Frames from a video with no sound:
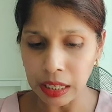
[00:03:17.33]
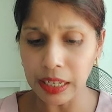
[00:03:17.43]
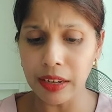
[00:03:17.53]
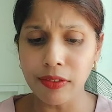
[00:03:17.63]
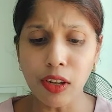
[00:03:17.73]

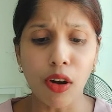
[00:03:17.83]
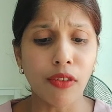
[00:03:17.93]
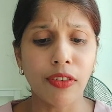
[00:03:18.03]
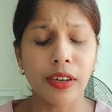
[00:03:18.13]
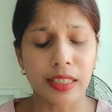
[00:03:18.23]
If the
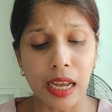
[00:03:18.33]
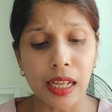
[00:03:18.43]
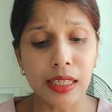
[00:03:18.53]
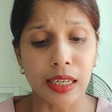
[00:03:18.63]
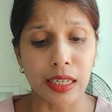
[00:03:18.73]
offer is
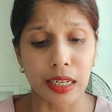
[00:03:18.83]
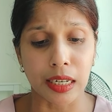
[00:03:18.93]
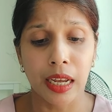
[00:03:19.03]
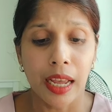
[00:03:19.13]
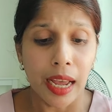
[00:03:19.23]
uncertain,
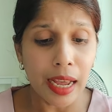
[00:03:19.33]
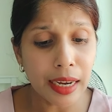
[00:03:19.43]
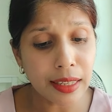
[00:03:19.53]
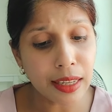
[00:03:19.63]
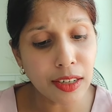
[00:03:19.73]
an
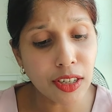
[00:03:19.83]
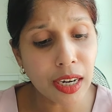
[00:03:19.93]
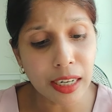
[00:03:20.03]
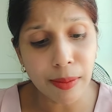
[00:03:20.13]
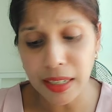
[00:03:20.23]
essential
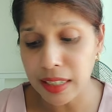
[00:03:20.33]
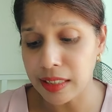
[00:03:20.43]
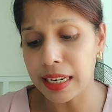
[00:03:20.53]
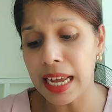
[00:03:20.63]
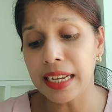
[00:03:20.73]
element is
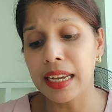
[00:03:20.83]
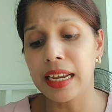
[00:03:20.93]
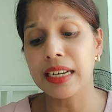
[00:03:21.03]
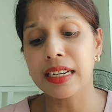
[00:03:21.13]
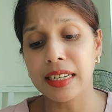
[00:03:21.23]
lacking
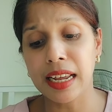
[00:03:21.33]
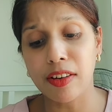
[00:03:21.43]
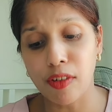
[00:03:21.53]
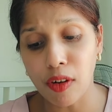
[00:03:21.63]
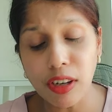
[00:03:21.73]
and it
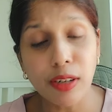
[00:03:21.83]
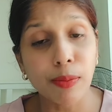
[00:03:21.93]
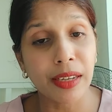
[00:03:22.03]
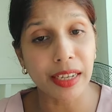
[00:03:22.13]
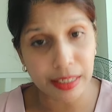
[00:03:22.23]
cannot
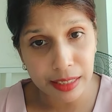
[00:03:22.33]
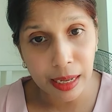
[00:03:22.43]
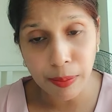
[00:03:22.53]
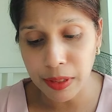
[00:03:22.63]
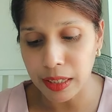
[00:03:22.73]
be
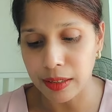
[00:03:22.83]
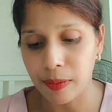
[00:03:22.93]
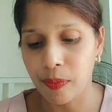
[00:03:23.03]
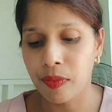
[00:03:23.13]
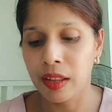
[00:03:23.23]
accepted.
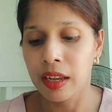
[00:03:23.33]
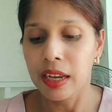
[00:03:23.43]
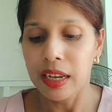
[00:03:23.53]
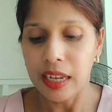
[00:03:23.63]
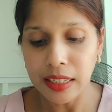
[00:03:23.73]

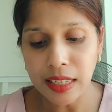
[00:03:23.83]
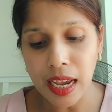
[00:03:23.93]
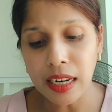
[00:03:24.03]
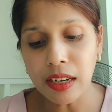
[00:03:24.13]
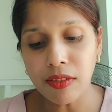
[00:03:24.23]
In
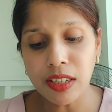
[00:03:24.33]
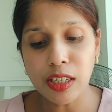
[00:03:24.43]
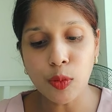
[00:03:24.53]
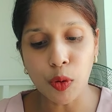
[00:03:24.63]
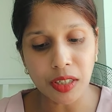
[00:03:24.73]
Taylor
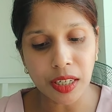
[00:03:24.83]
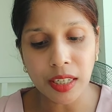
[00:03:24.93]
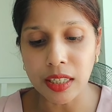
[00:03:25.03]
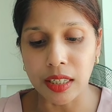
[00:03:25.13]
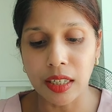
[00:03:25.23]
versus
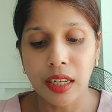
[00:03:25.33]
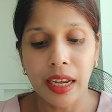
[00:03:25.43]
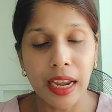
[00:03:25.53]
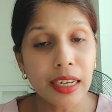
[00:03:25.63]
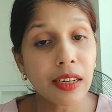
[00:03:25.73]
Pottington,
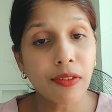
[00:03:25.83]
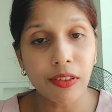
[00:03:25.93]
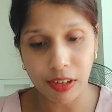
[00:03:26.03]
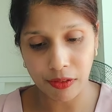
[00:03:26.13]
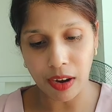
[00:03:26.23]

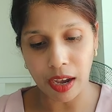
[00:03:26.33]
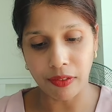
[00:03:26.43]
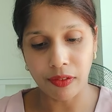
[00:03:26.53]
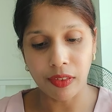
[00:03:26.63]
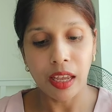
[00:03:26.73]
1855,
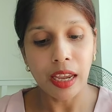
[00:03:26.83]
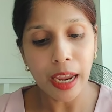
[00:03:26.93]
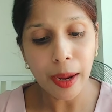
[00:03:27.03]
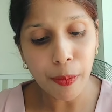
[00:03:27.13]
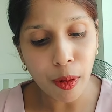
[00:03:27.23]

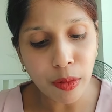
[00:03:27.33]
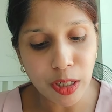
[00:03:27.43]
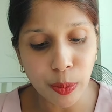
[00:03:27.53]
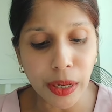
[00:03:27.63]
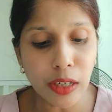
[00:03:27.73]
A
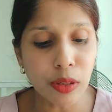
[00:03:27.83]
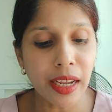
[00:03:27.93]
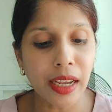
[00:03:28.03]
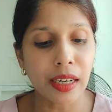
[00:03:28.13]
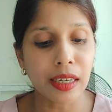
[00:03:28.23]
promised B to
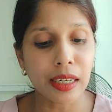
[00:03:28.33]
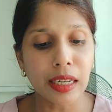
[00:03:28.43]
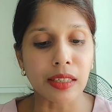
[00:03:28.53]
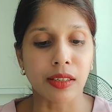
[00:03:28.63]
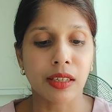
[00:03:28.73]
take a
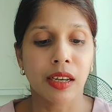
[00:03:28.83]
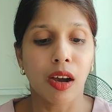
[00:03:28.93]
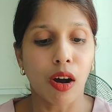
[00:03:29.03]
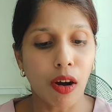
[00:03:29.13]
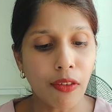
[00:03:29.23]
lease
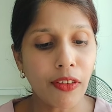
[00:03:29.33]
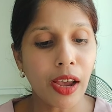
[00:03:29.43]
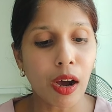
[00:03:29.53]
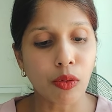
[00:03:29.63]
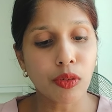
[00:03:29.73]
of a
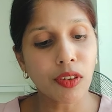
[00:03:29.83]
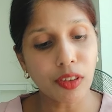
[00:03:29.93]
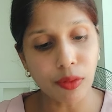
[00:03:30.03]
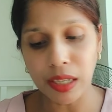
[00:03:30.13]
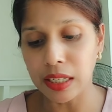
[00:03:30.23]
house for
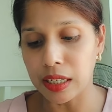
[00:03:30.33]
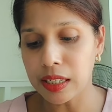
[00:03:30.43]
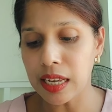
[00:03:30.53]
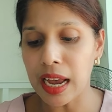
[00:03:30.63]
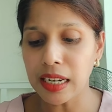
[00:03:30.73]
3
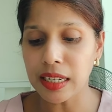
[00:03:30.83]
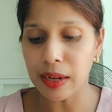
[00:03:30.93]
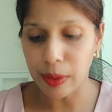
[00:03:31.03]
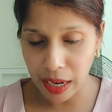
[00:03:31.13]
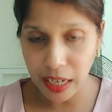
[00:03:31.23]
years at
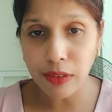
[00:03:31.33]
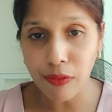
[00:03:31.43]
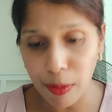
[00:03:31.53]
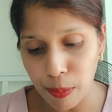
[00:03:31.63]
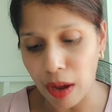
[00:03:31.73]

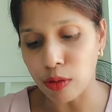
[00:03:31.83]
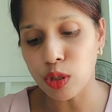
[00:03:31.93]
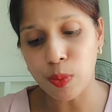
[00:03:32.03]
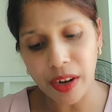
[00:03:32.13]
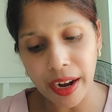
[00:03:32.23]

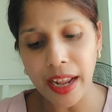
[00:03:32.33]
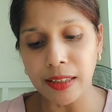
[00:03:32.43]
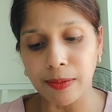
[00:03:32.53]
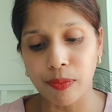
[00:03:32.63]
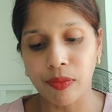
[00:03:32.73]
£85 per annum.